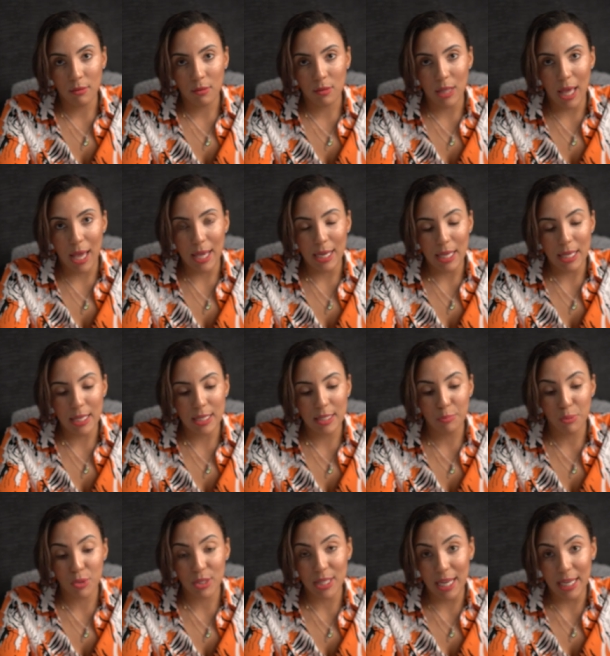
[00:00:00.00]
that is
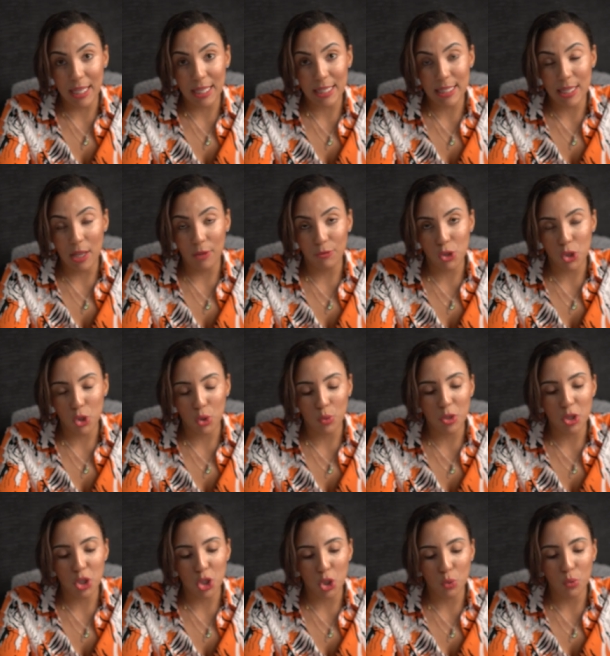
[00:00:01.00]
presenting itself to you
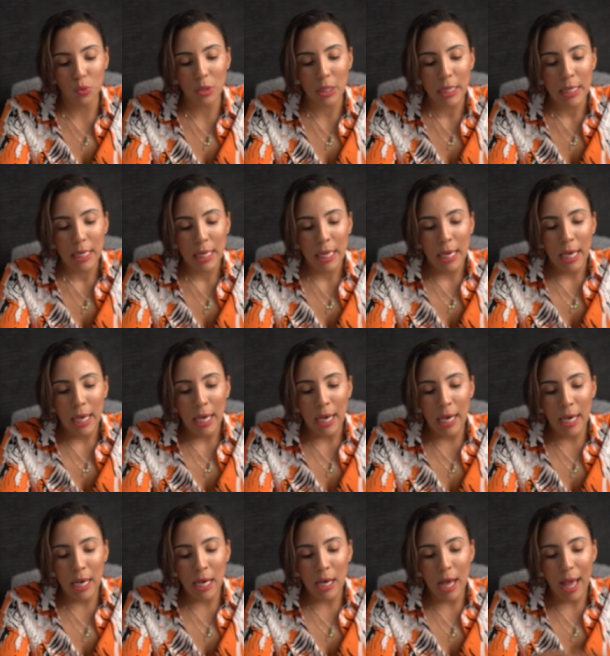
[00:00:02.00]
in June.
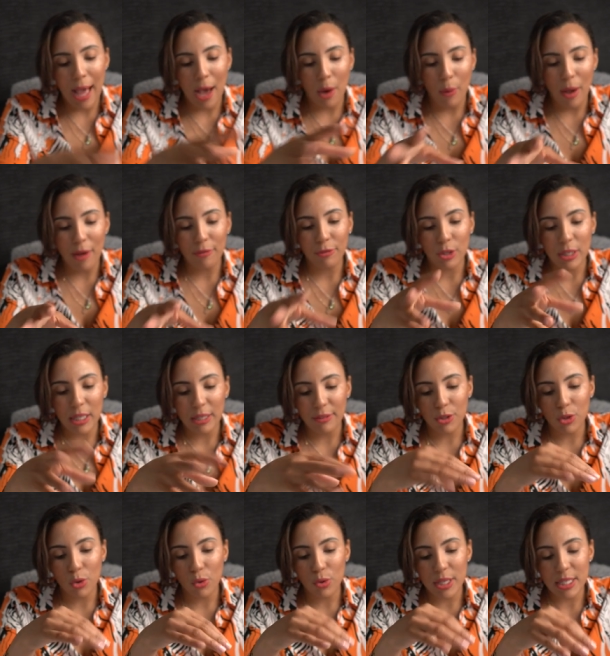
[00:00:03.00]
However,
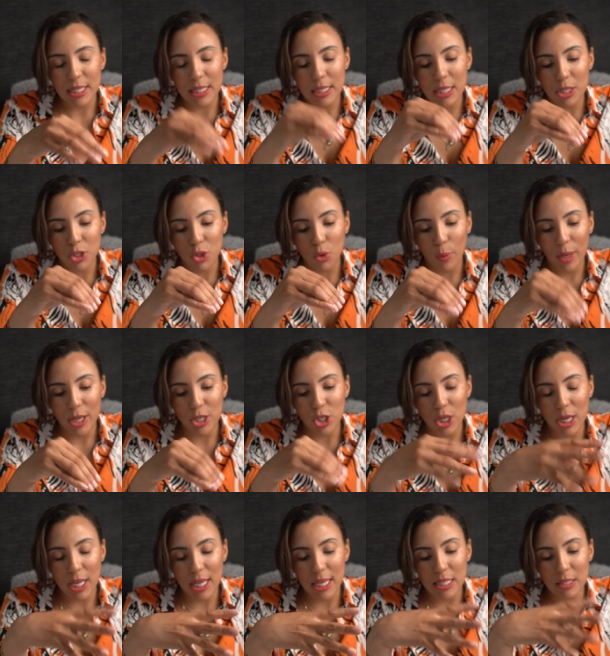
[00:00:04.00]
even though this
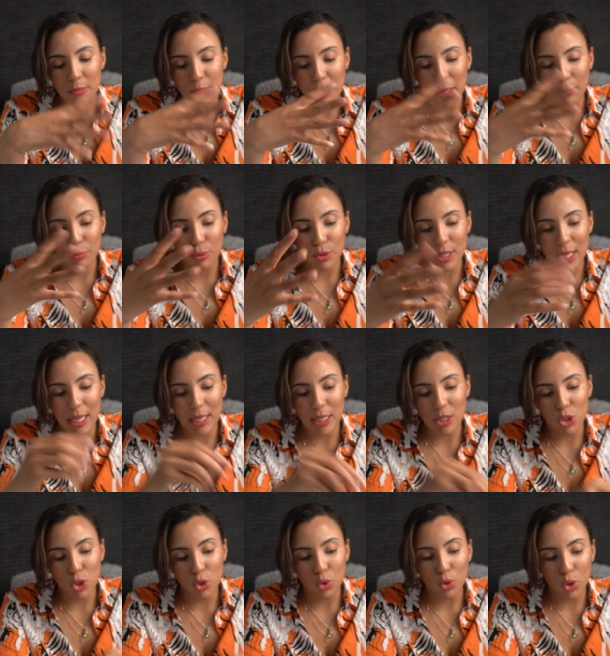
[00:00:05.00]
situation is being
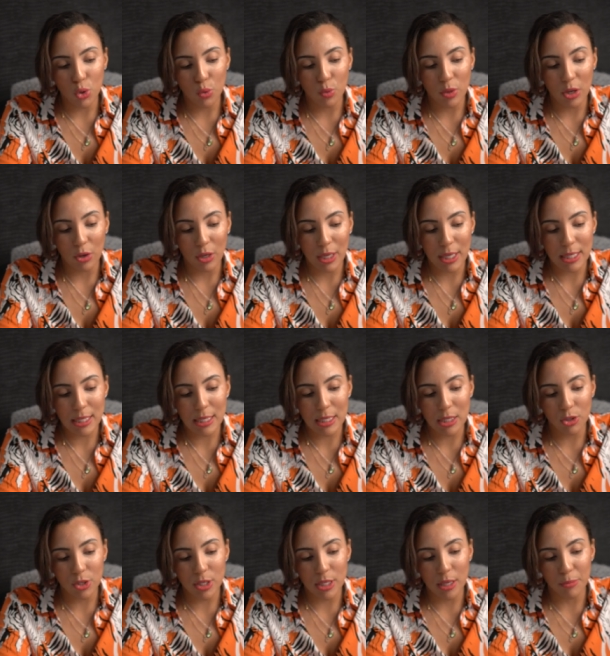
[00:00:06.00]
presented to you, there is
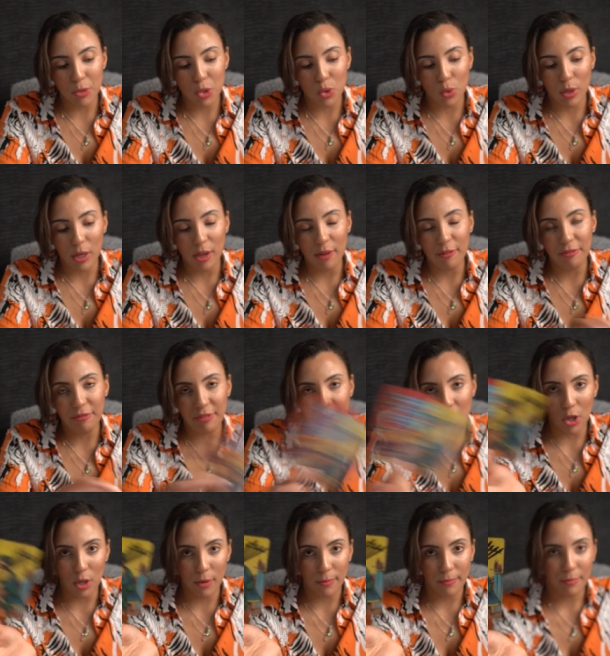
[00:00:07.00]
still some sort of
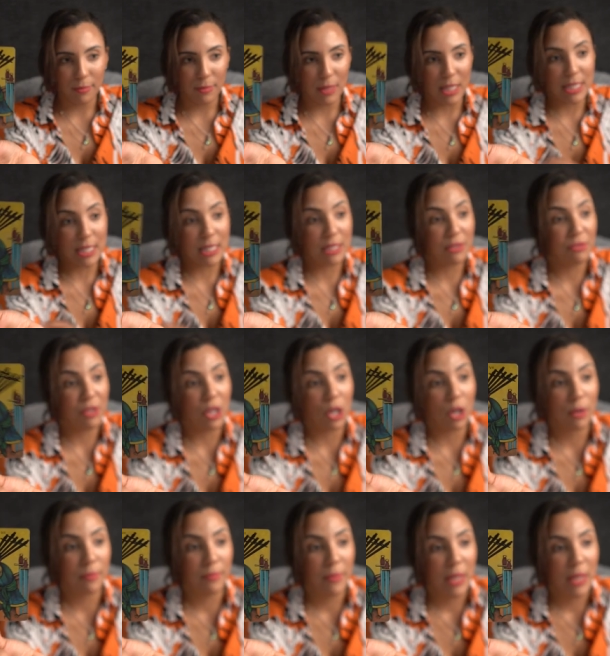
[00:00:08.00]
fear. This is fear.